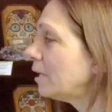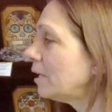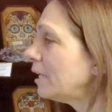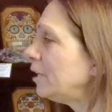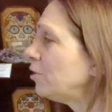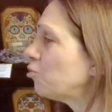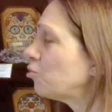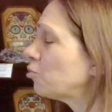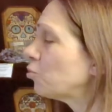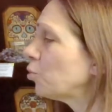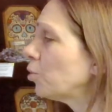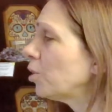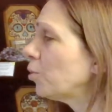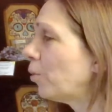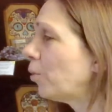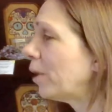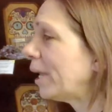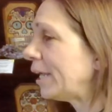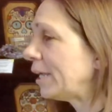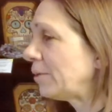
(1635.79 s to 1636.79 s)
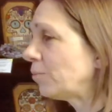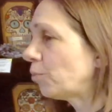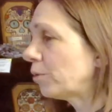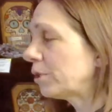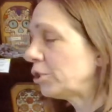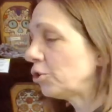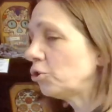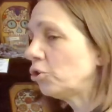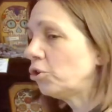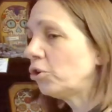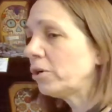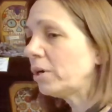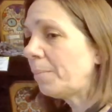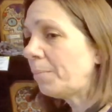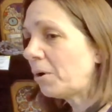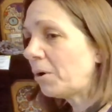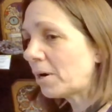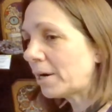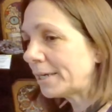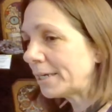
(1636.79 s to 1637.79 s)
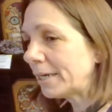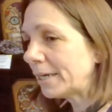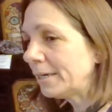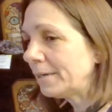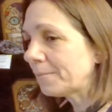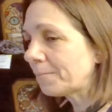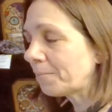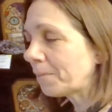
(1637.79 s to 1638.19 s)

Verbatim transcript: Each doorway, when you look upon it,